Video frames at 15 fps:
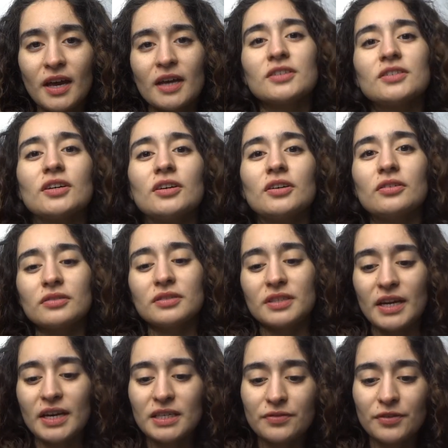So
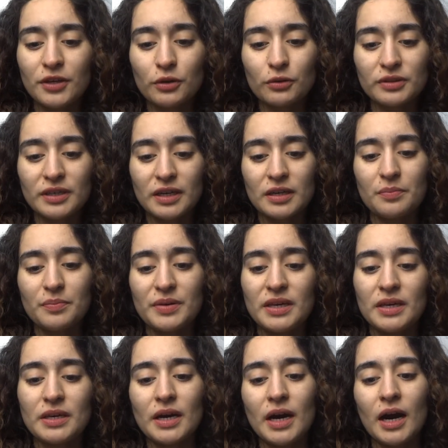today's video is going to
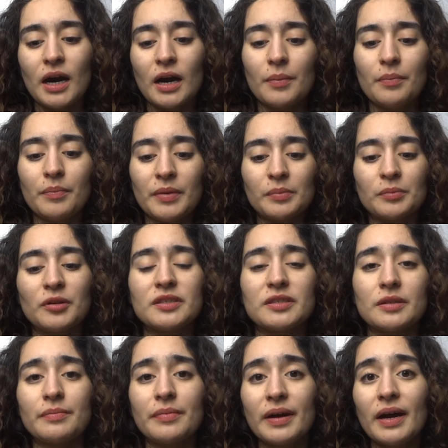be
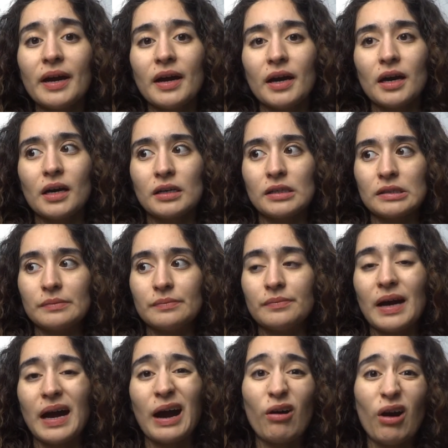minimalism,
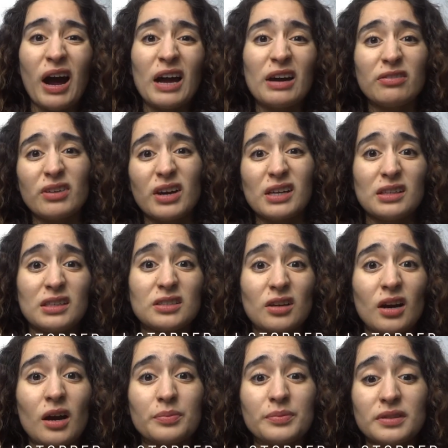how I finally
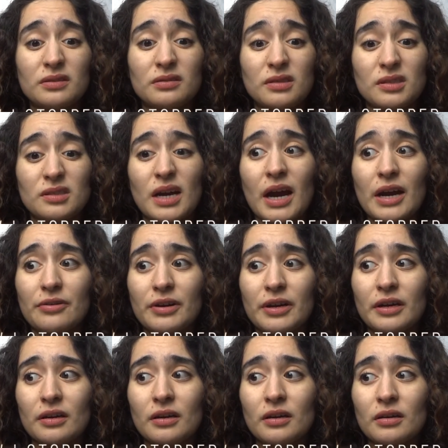stopped
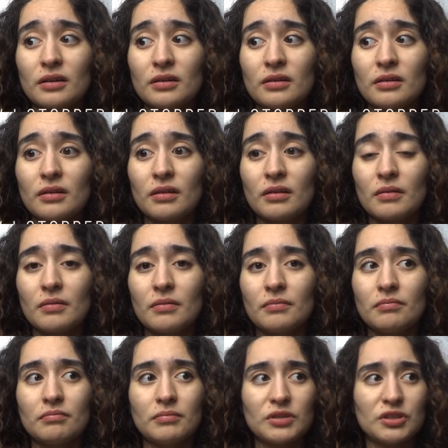desiring
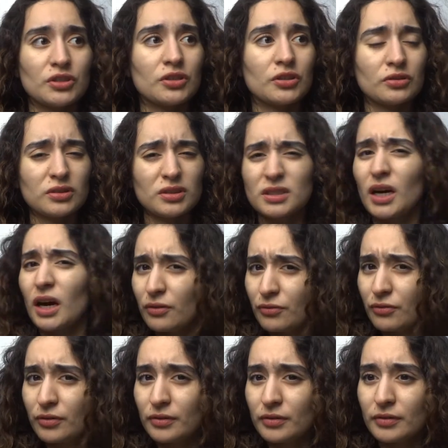material stuff.
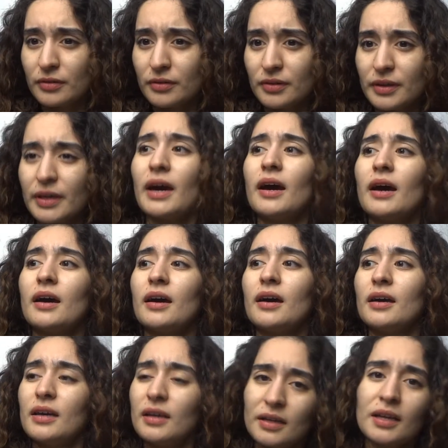Yeah.
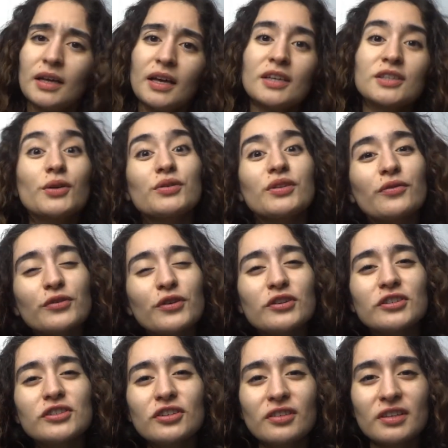So without further
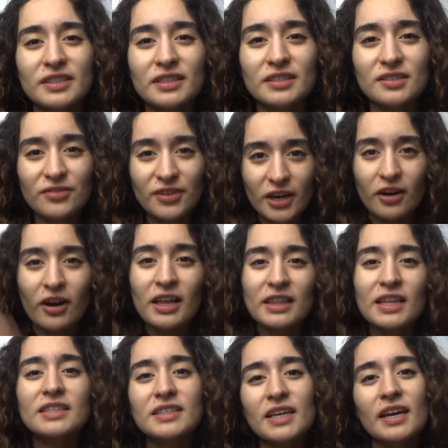ado, let's get to the video.
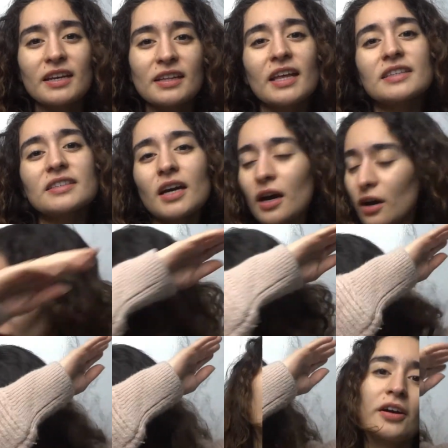Let's get it. Let's go.
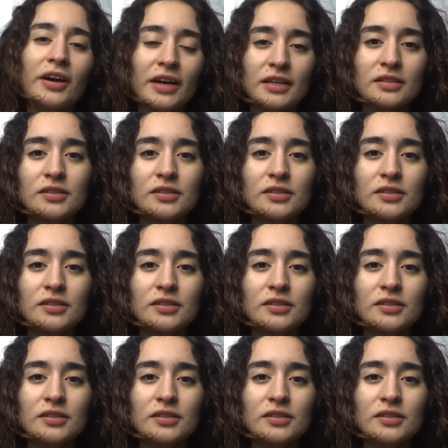Woo. All right.